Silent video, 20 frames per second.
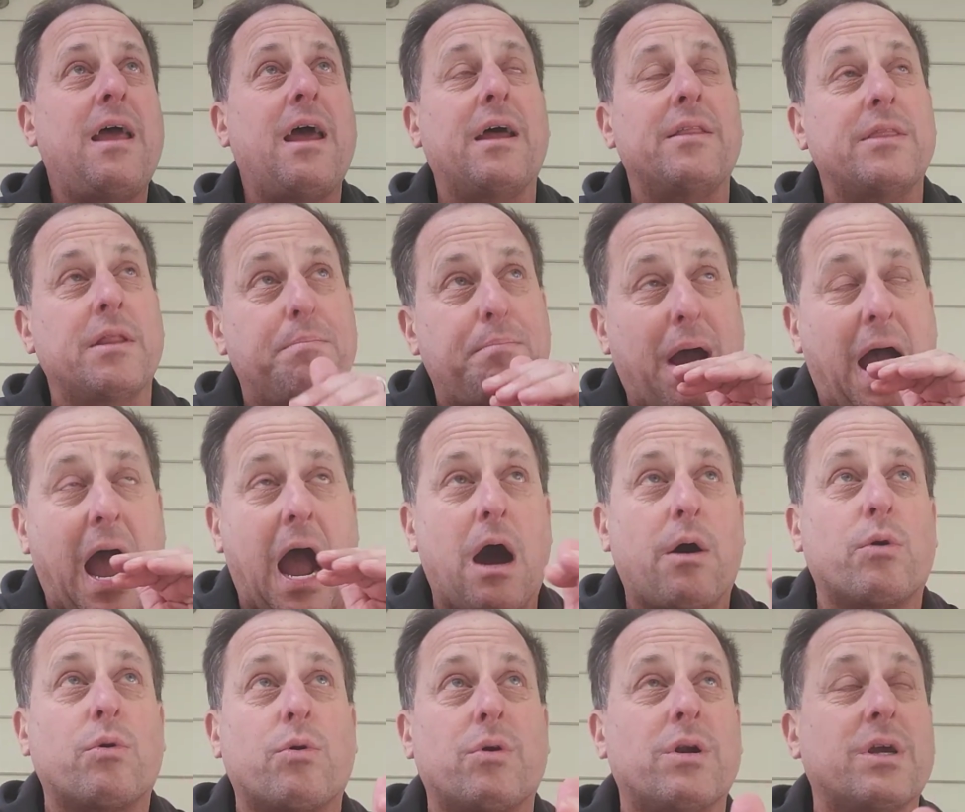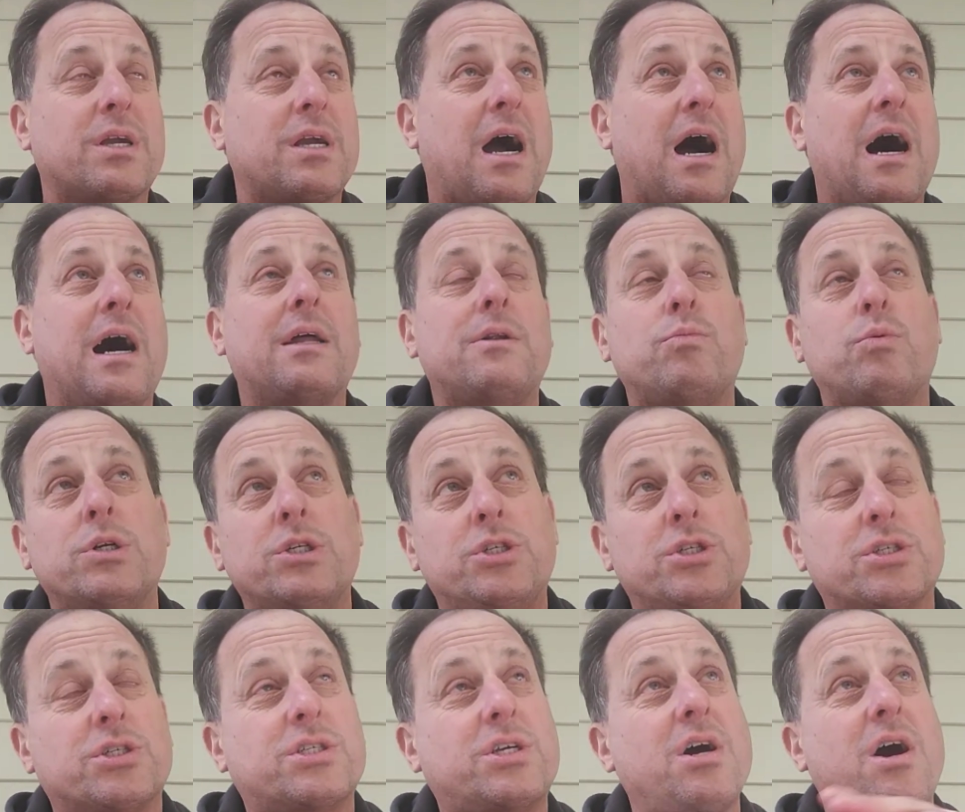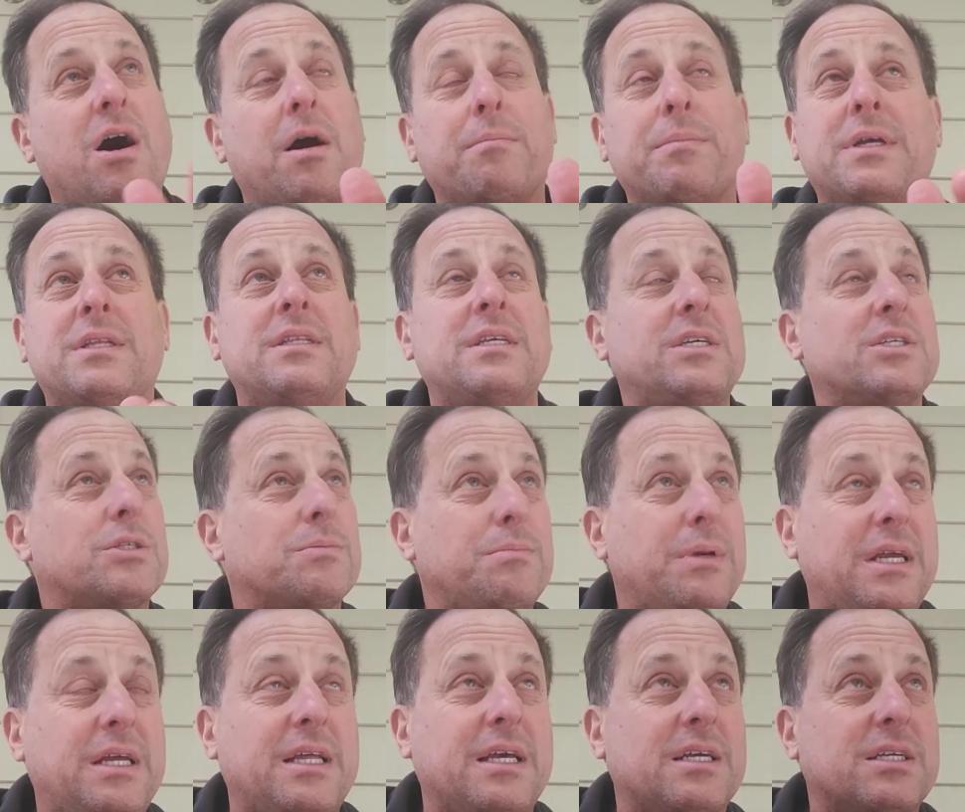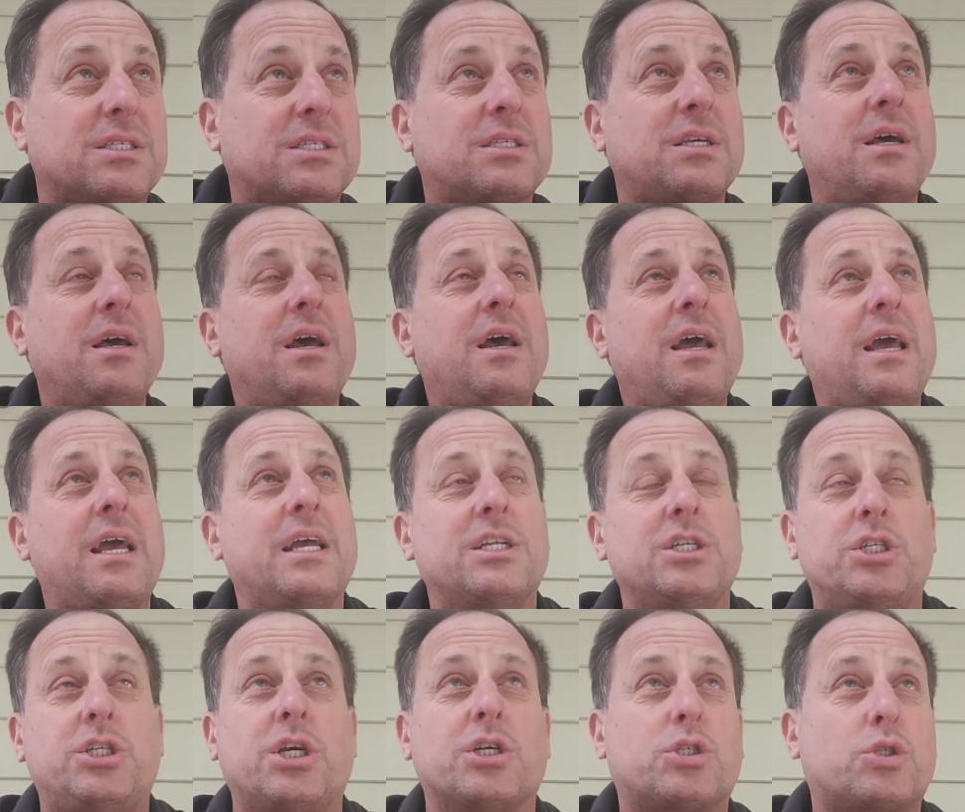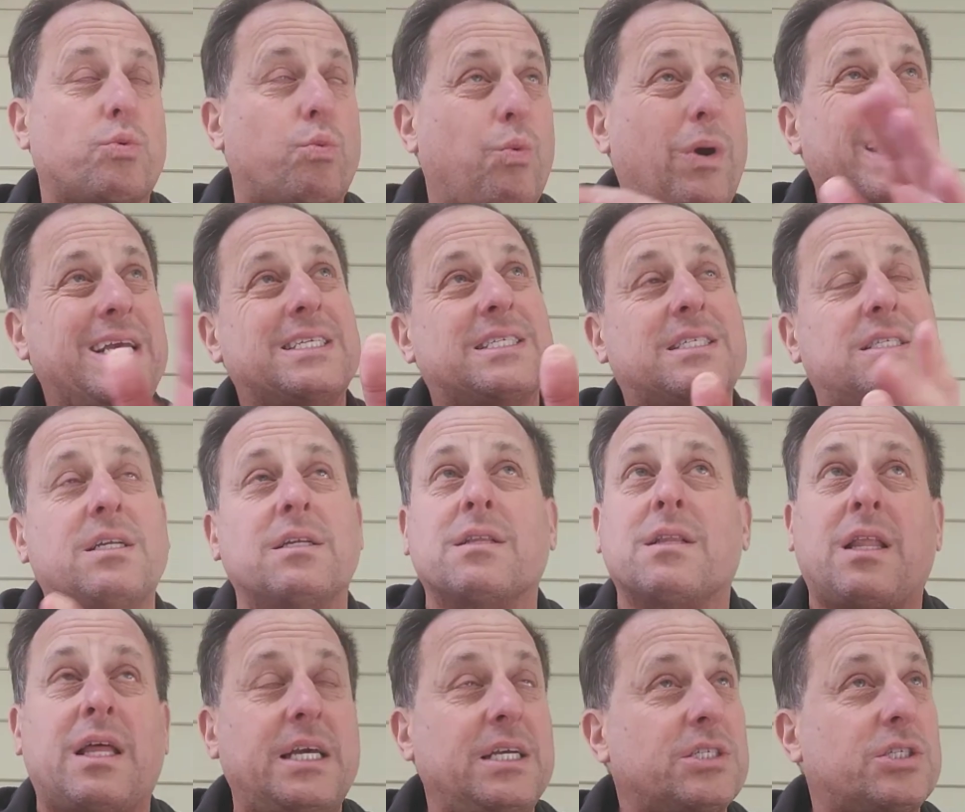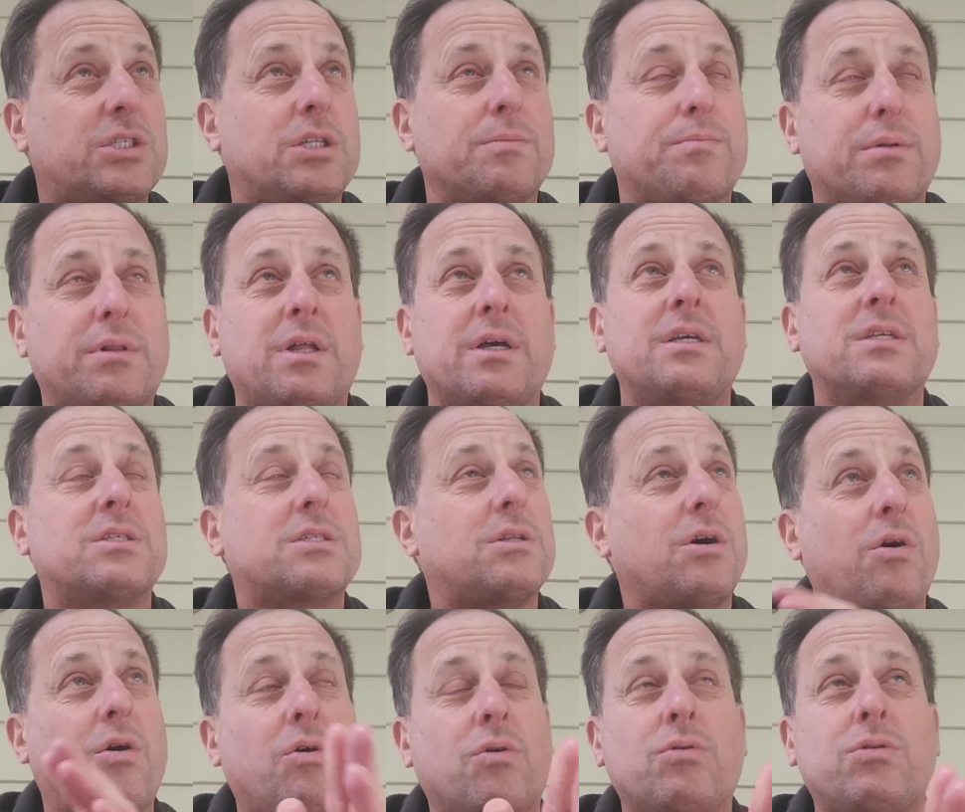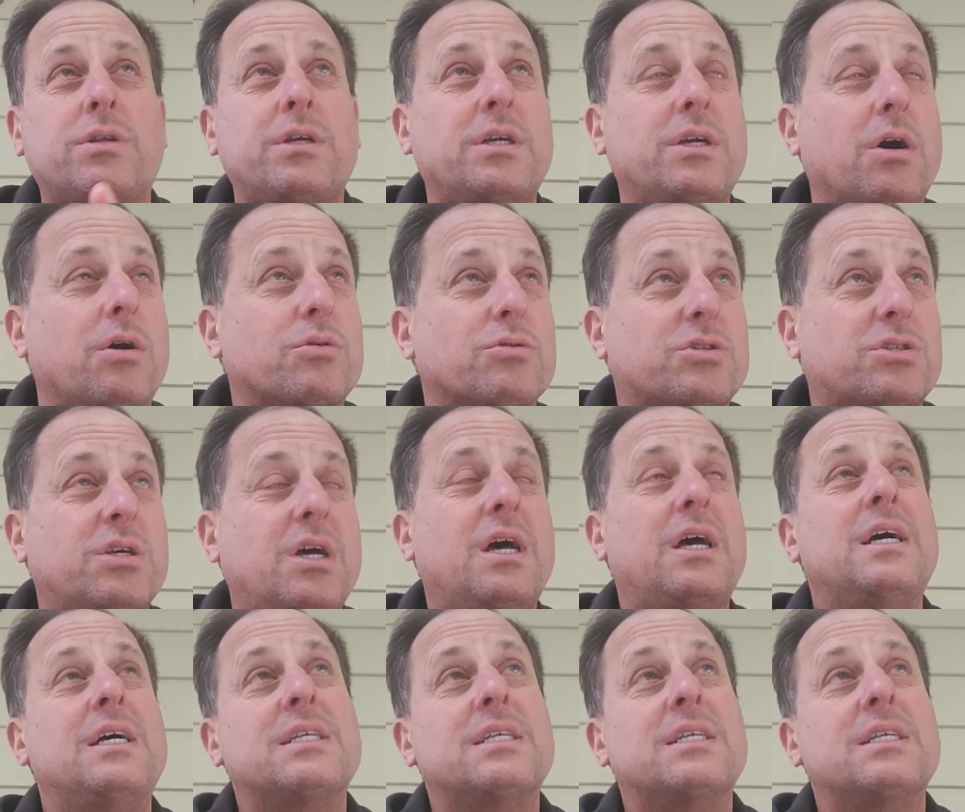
And the power of God would just come in these meetings and just waste and lace the place, the Holy Ghost.